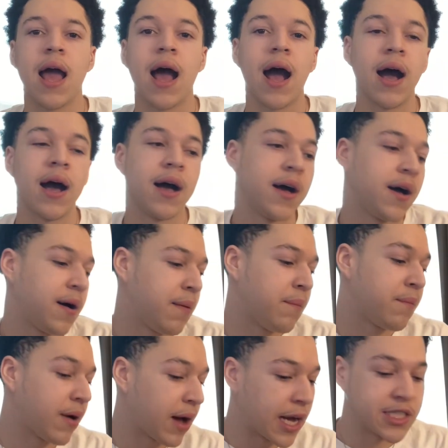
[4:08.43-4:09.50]

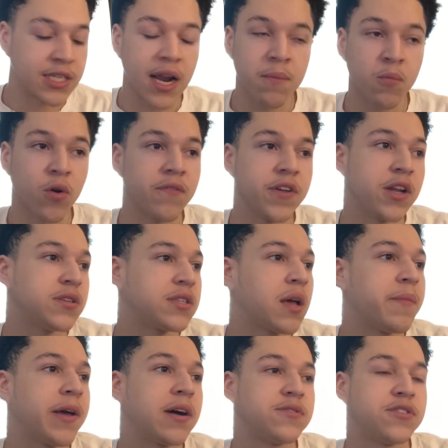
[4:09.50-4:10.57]
I should have more videos
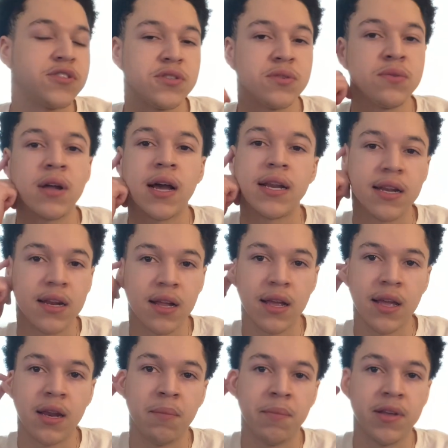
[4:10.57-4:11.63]
coming out soon. I did
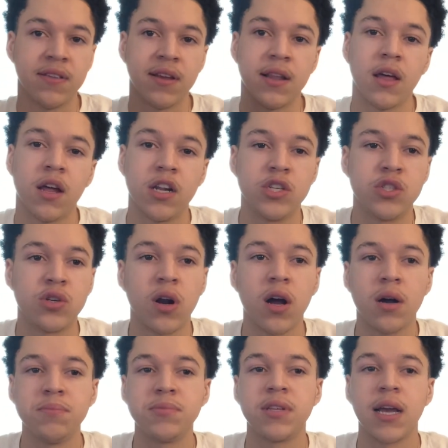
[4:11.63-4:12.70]
end up missing a lot of
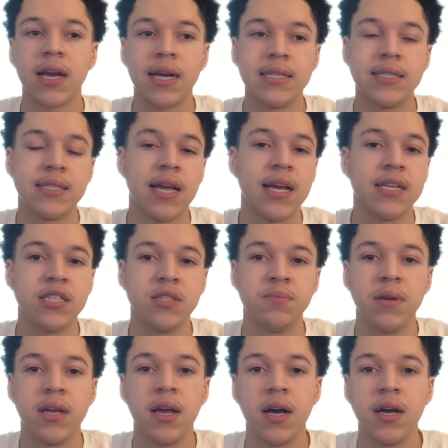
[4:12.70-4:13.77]
drops, like I said, just
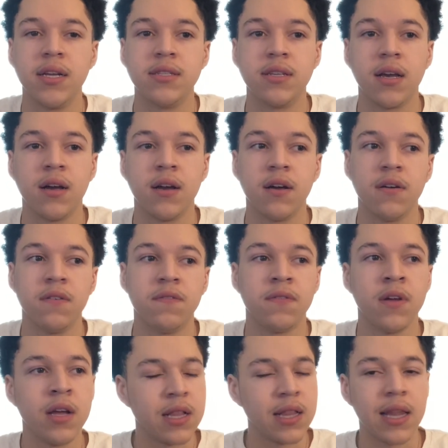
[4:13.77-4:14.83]
because of
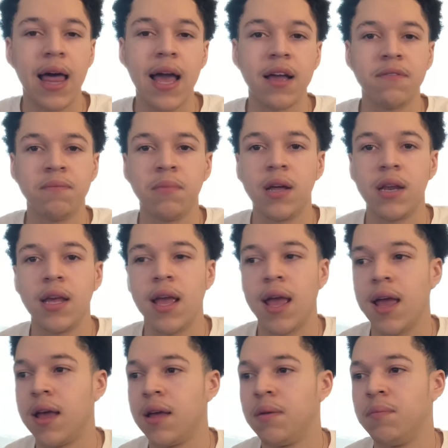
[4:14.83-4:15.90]
the lack of money
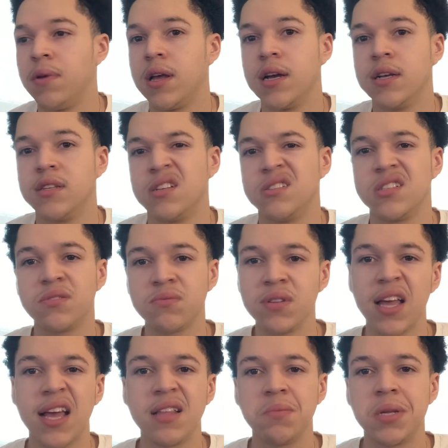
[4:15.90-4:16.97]
and because there just really
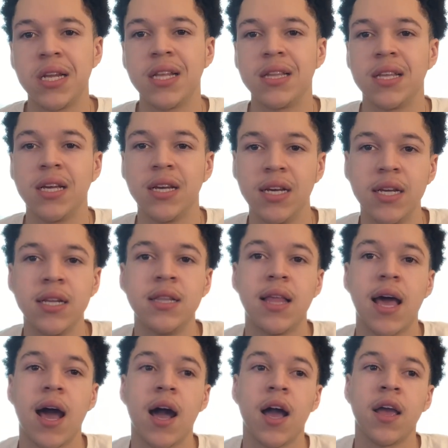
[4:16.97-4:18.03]
hasn't been nothing good
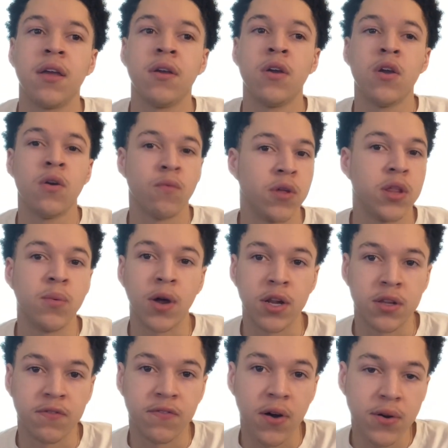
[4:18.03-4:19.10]
that I really wanted
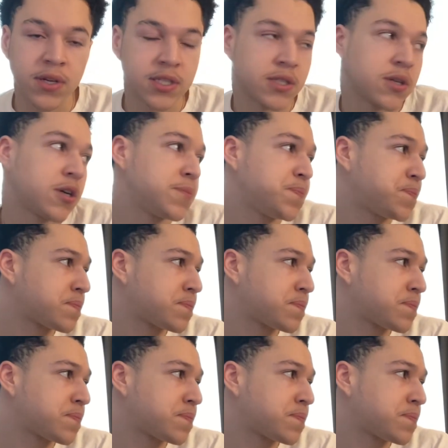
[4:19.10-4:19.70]
to focus on.